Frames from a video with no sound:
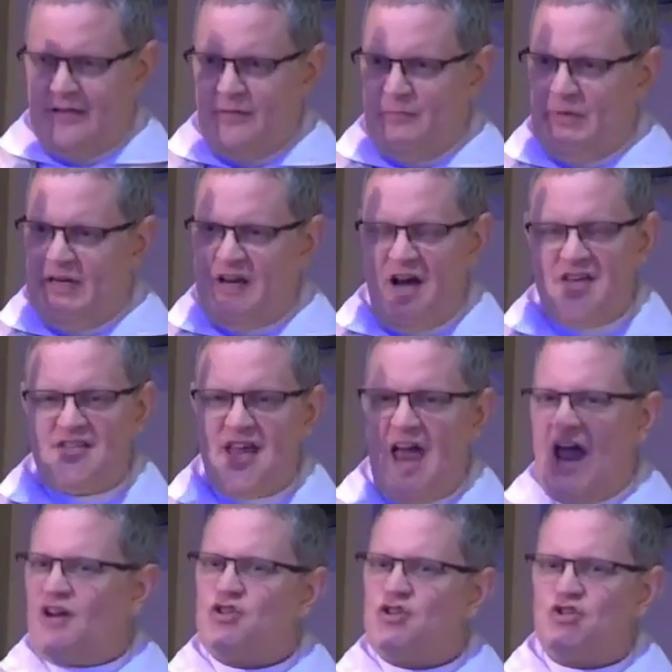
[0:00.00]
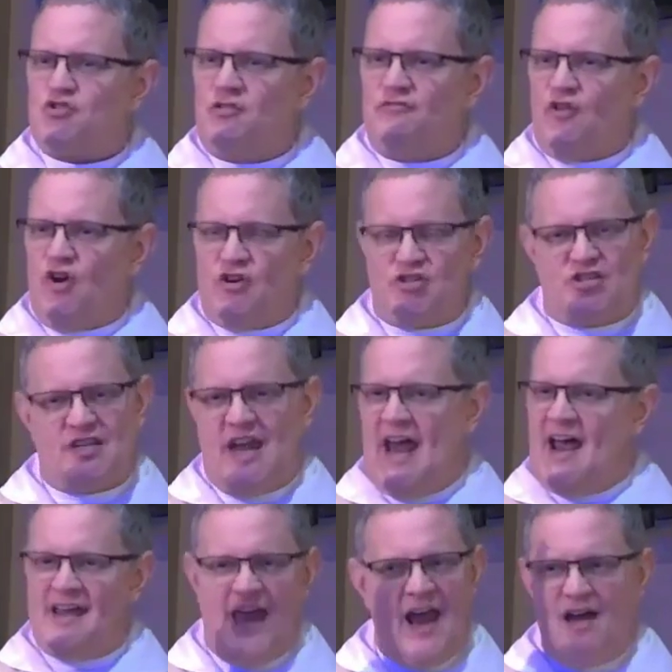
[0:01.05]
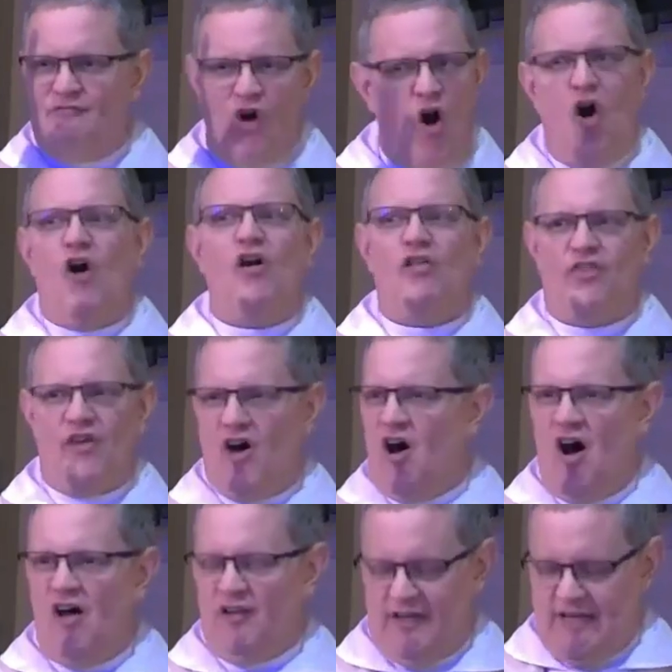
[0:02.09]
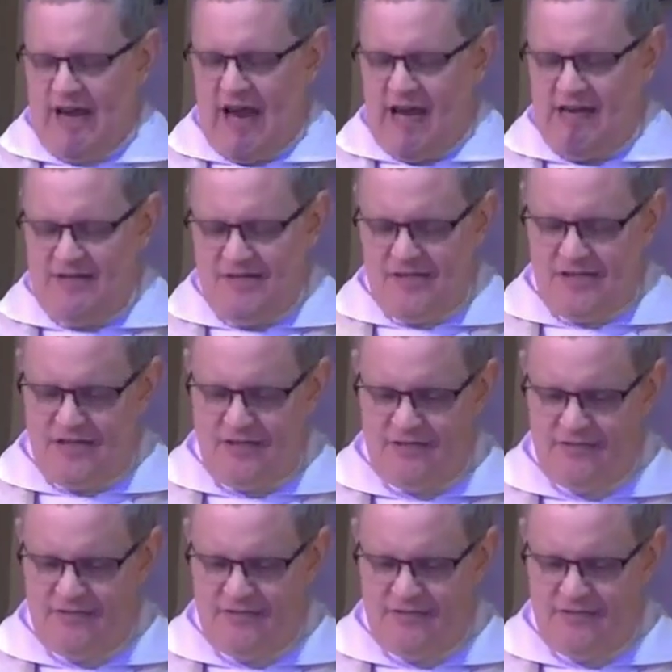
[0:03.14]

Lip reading: because extroverts can't have all the holidays.